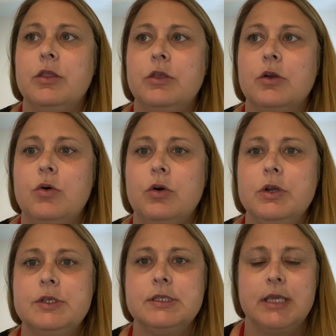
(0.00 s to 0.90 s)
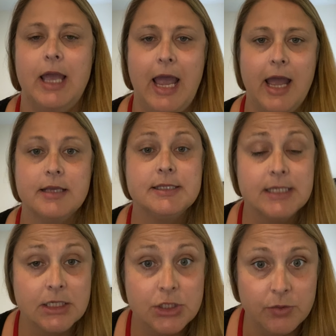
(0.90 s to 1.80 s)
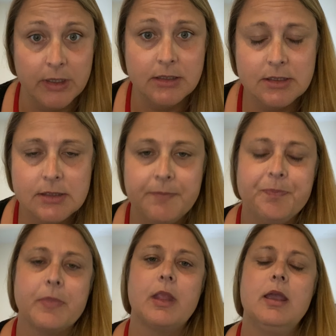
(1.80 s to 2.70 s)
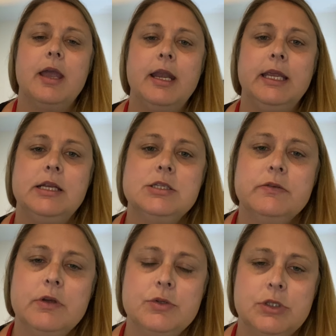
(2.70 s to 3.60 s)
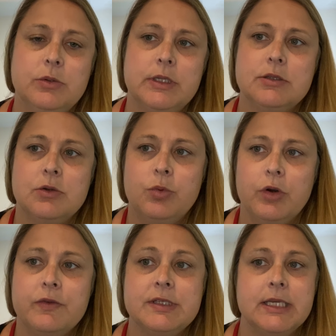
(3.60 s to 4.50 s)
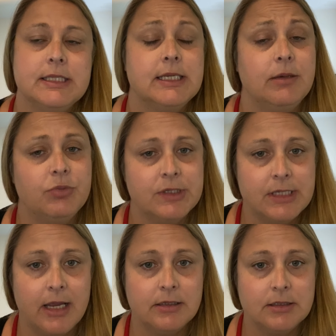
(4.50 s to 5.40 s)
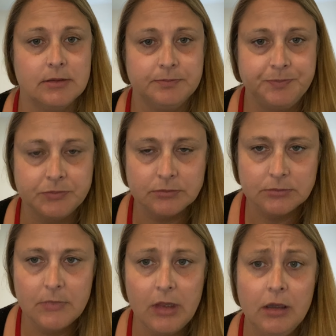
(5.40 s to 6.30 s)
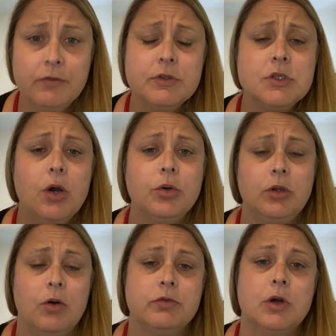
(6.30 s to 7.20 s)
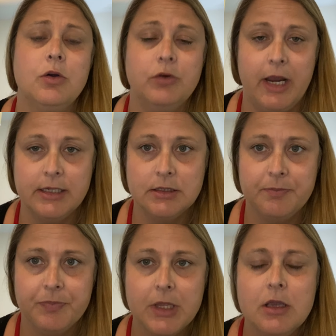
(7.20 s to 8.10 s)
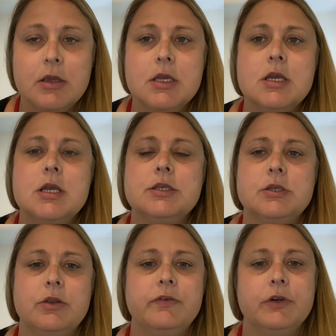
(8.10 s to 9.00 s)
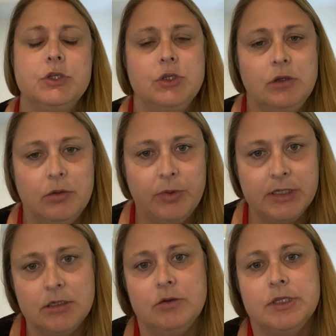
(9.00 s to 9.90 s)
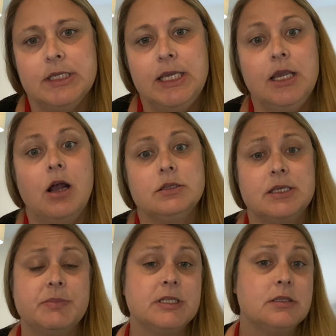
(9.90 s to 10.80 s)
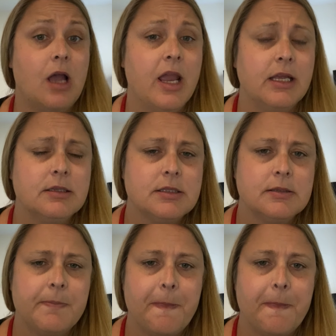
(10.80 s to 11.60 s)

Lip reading: The course has 6 units, and each of those units are worth 16% of the total overall grade. So the first unit we do is Key Concepts in Science,